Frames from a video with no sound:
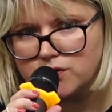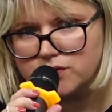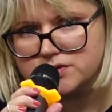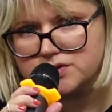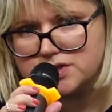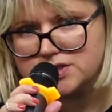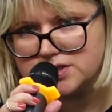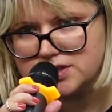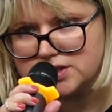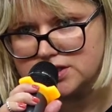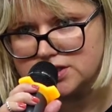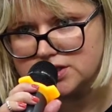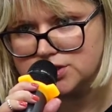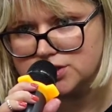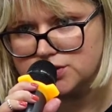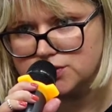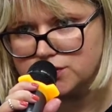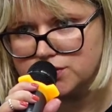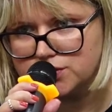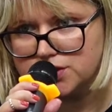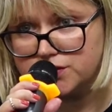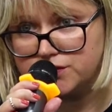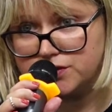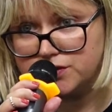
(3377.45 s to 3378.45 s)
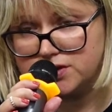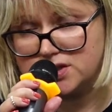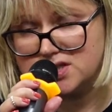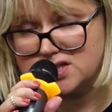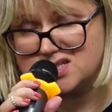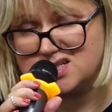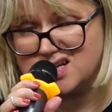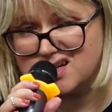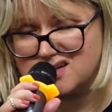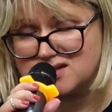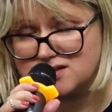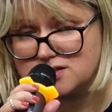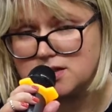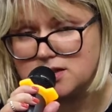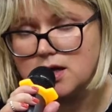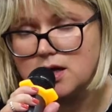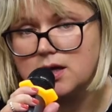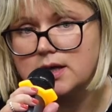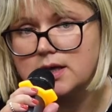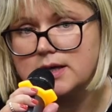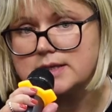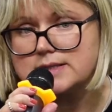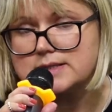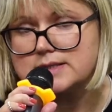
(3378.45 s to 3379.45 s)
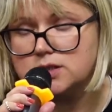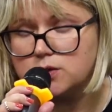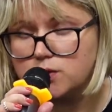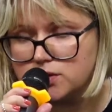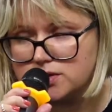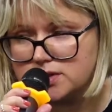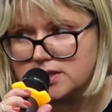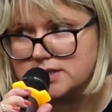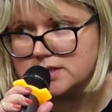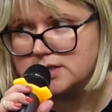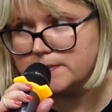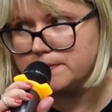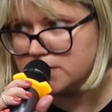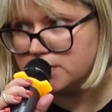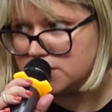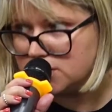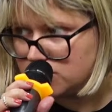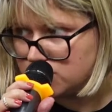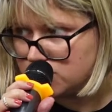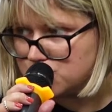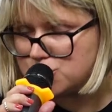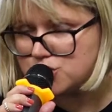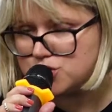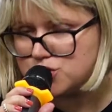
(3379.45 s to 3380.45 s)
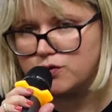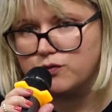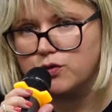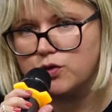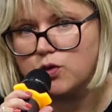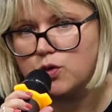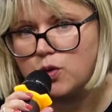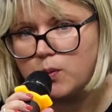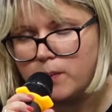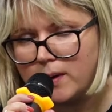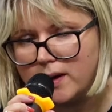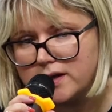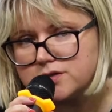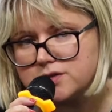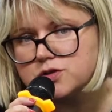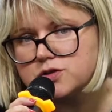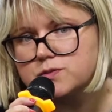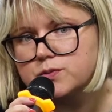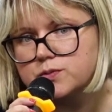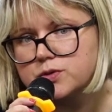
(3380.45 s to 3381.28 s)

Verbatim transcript: and we don't know how many mi millions will be evacuated from uh, uh,